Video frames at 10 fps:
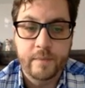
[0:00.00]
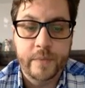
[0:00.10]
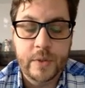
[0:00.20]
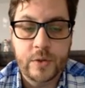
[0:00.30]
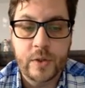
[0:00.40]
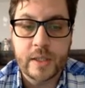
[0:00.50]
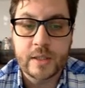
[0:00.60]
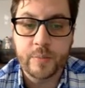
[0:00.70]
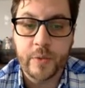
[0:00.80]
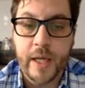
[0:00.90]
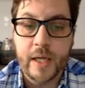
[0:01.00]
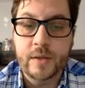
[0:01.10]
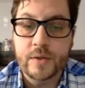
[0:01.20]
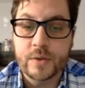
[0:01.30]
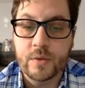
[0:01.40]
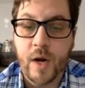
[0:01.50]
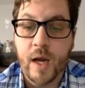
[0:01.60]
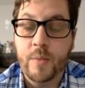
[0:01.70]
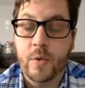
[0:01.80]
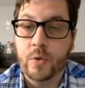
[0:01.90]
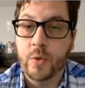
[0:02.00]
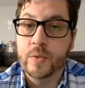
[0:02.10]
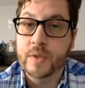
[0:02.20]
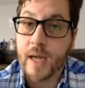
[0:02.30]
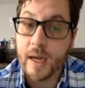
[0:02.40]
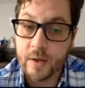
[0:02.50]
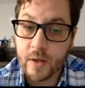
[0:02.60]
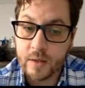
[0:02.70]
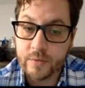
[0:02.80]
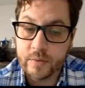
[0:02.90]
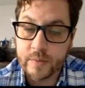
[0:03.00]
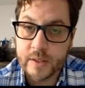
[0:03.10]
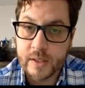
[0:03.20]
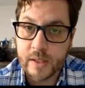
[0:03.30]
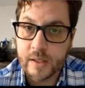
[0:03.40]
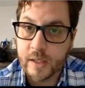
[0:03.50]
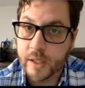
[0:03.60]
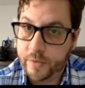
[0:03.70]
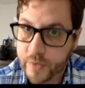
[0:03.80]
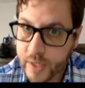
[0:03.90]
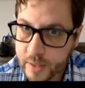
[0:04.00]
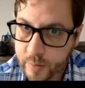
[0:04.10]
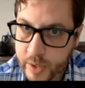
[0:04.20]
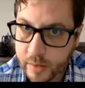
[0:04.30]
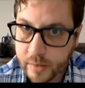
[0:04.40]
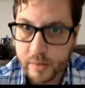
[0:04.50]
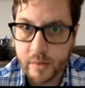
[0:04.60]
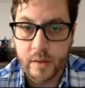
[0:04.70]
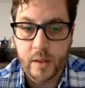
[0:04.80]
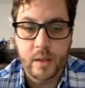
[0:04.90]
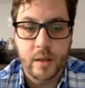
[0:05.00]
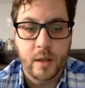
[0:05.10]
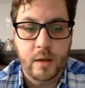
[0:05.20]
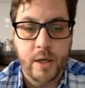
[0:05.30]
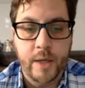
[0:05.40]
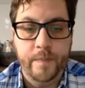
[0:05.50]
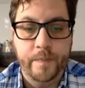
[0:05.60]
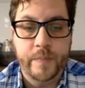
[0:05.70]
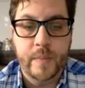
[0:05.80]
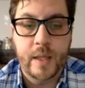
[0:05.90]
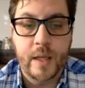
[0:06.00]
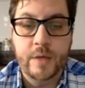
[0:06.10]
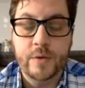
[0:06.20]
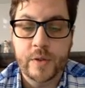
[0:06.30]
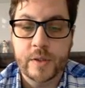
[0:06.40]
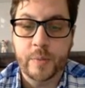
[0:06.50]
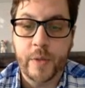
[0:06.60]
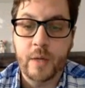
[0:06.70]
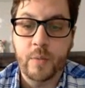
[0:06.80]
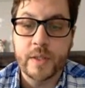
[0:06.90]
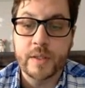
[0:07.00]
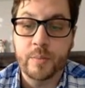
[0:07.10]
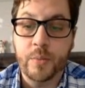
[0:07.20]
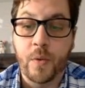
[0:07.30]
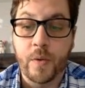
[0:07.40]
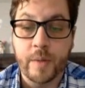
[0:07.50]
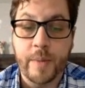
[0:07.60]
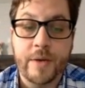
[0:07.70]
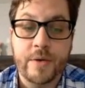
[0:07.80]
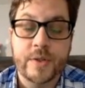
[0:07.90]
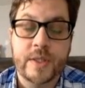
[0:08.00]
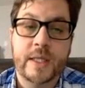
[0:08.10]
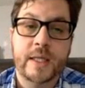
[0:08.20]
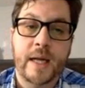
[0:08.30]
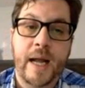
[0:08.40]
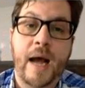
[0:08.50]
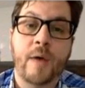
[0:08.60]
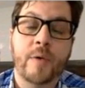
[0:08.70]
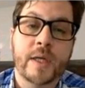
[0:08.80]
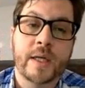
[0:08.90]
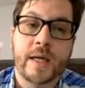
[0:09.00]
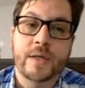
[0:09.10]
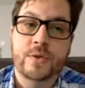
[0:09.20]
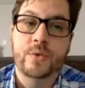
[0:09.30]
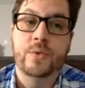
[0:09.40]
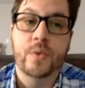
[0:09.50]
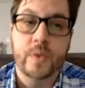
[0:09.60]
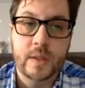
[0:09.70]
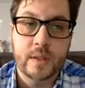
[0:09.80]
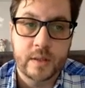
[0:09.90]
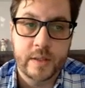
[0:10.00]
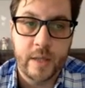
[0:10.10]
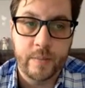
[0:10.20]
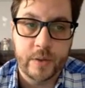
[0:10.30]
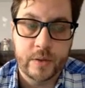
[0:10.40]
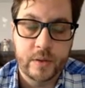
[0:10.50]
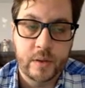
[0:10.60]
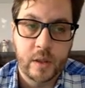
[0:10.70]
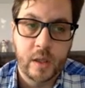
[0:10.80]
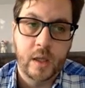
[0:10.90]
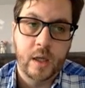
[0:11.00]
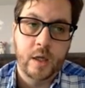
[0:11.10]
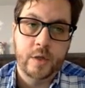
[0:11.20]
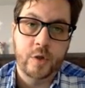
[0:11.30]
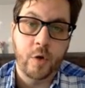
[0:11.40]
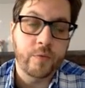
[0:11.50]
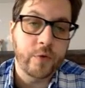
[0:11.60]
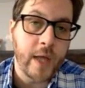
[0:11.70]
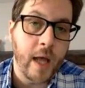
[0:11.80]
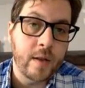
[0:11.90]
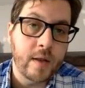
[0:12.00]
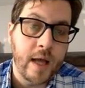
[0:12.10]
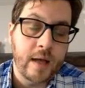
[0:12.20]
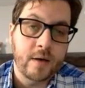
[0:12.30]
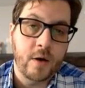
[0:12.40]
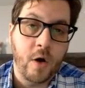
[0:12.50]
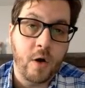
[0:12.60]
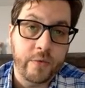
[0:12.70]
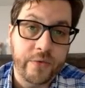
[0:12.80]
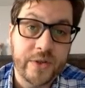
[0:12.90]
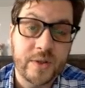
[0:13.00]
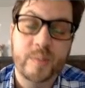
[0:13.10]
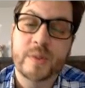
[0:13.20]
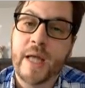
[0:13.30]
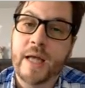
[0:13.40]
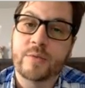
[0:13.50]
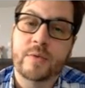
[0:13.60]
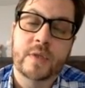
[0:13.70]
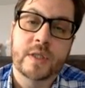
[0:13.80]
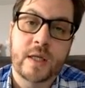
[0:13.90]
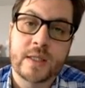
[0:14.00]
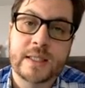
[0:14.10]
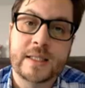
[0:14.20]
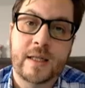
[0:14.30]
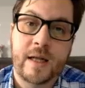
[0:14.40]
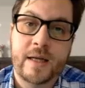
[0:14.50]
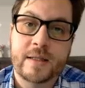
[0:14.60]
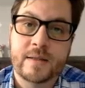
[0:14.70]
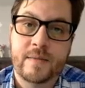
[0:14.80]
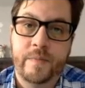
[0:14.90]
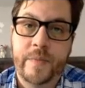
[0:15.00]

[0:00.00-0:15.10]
You should explain, describe, or quote dialogue from the scene if need be, right? And you should explain what is important about your scene and how it connects to your thesis statement. Don't forget that all films, as we've discussed in class,